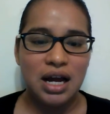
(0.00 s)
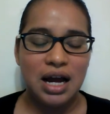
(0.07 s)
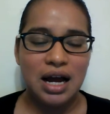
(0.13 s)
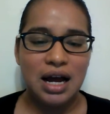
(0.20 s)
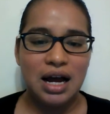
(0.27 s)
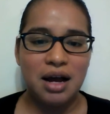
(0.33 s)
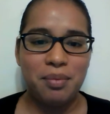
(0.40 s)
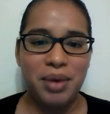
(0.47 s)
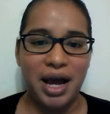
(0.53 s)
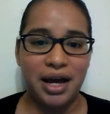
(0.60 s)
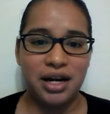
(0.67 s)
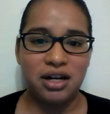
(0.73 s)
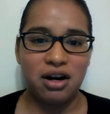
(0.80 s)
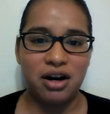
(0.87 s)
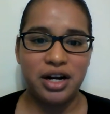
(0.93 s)

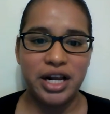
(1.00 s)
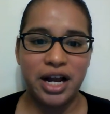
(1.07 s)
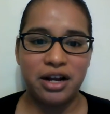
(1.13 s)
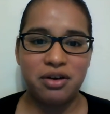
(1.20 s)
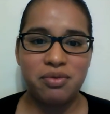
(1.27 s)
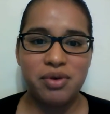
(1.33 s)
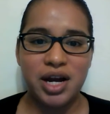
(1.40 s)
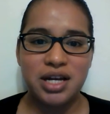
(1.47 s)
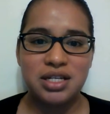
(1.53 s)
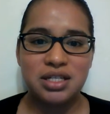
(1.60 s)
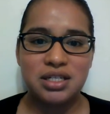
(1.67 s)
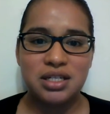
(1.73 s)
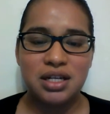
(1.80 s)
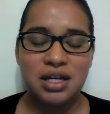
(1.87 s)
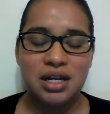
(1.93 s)
had a cardiac
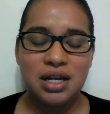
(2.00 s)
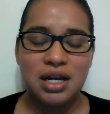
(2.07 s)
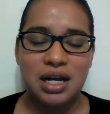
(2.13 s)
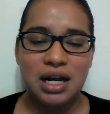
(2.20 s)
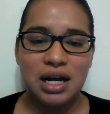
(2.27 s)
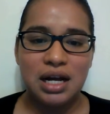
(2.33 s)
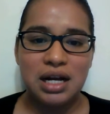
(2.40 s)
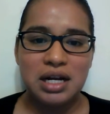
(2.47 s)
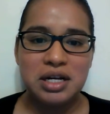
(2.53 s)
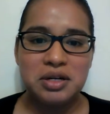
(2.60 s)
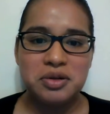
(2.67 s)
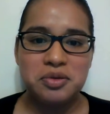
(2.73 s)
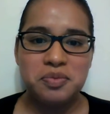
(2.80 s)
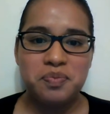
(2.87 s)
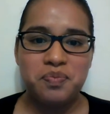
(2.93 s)
arrest.
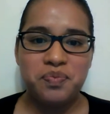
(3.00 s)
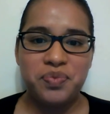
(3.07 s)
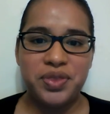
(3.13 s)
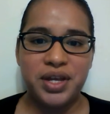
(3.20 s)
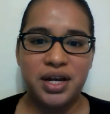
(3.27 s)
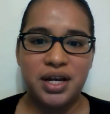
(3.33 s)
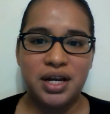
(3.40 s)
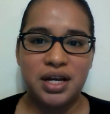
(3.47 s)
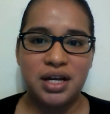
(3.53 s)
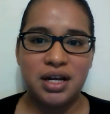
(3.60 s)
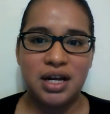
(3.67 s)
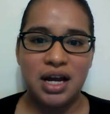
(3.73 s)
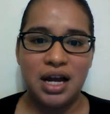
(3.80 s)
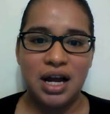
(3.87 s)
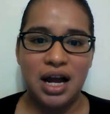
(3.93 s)

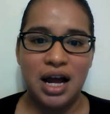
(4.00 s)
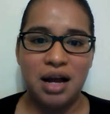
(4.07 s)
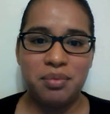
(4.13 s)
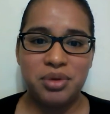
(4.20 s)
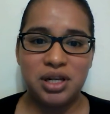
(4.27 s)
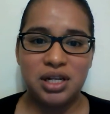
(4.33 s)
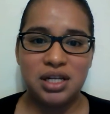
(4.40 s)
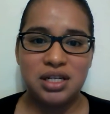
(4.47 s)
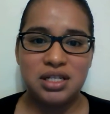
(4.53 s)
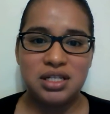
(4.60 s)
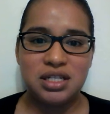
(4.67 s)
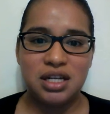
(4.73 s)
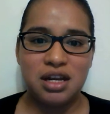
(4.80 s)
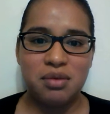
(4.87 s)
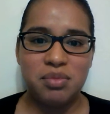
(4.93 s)
The
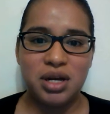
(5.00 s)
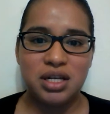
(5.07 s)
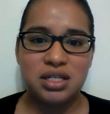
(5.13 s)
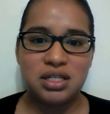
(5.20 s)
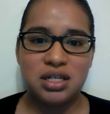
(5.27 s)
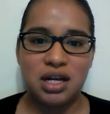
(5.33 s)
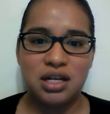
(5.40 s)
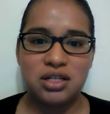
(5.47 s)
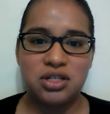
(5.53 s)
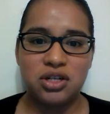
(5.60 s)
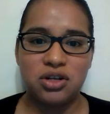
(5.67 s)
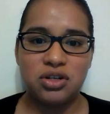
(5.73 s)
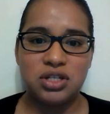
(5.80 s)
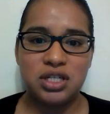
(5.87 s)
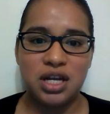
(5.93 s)
ambulance EMS
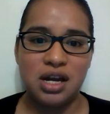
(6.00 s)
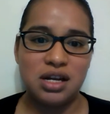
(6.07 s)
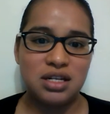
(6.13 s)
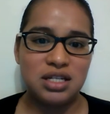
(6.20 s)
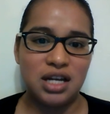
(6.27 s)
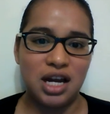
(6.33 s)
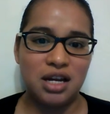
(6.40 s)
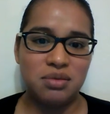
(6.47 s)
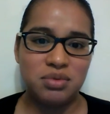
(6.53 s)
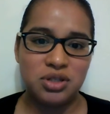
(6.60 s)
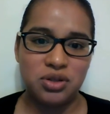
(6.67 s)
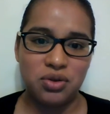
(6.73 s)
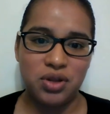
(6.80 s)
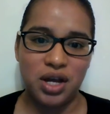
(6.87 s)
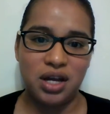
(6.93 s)
took 10
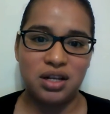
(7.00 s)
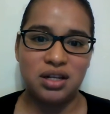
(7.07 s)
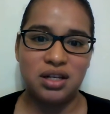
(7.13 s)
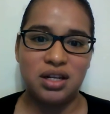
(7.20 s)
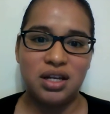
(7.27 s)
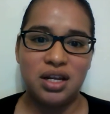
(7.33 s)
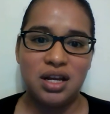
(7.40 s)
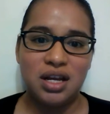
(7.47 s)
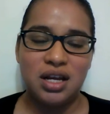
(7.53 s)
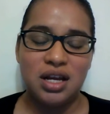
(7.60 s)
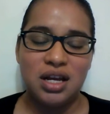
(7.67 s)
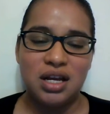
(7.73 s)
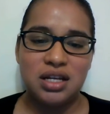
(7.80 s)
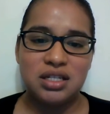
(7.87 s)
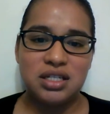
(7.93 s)
times,
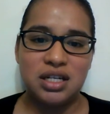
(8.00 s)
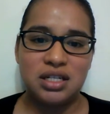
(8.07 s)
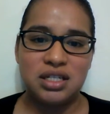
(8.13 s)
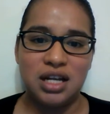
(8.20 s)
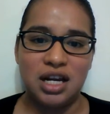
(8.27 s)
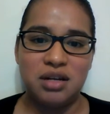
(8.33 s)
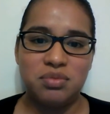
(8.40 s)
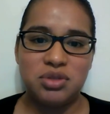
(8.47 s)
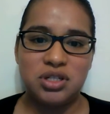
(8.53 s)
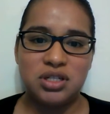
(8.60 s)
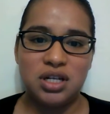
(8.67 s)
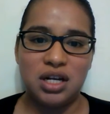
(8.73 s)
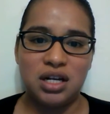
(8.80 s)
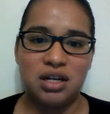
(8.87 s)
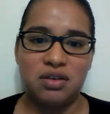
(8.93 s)
10
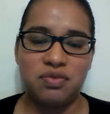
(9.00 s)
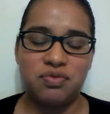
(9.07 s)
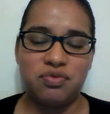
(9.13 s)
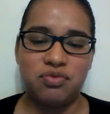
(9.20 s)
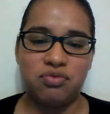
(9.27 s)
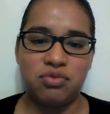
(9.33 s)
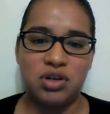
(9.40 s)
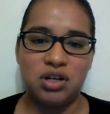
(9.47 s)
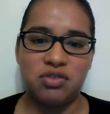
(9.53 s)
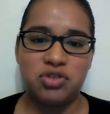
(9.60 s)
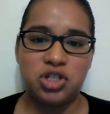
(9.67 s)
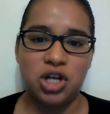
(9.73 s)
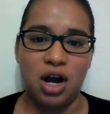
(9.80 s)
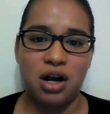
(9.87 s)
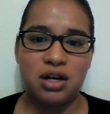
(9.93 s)
times of
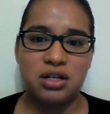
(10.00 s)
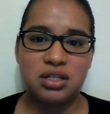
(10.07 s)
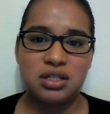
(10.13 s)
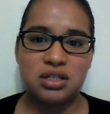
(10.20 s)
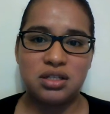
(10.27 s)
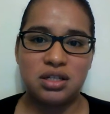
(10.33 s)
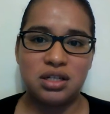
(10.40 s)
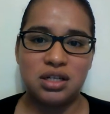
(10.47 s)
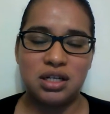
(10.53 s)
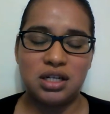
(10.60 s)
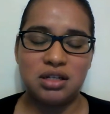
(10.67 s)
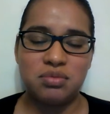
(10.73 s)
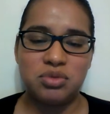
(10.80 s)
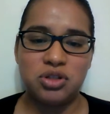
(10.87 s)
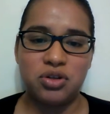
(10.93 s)
shocks,
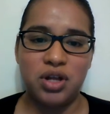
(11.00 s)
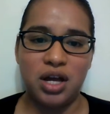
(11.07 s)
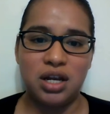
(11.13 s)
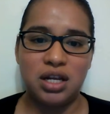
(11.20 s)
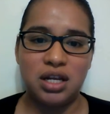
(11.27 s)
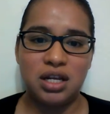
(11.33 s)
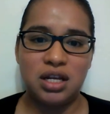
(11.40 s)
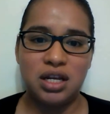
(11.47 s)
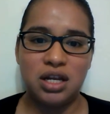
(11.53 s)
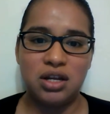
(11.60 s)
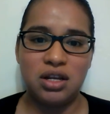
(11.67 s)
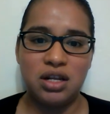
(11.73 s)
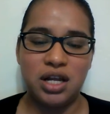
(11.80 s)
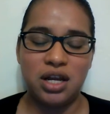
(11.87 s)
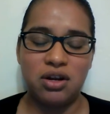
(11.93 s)
so that
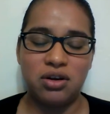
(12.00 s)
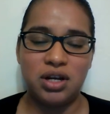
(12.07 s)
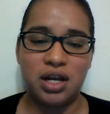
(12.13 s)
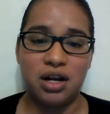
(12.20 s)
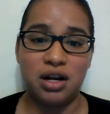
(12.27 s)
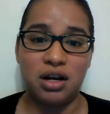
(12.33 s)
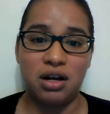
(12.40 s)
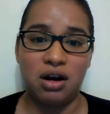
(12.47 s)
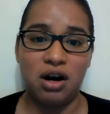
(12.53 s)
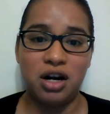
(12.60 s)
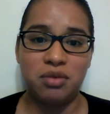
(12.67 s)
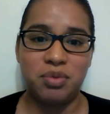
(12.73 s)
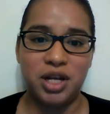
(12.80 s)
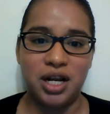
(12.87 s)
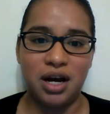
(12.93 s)
they could get a
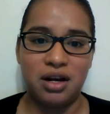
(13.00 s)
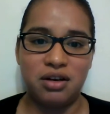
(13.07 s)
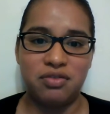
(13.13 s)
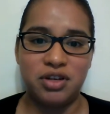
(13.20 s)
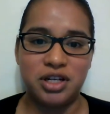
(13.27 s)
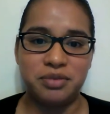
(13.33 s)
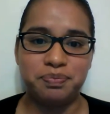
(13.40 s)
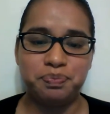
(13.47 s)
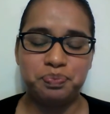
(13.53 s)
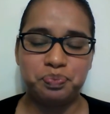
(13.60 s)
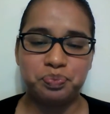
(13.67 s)
heartbeat out of him.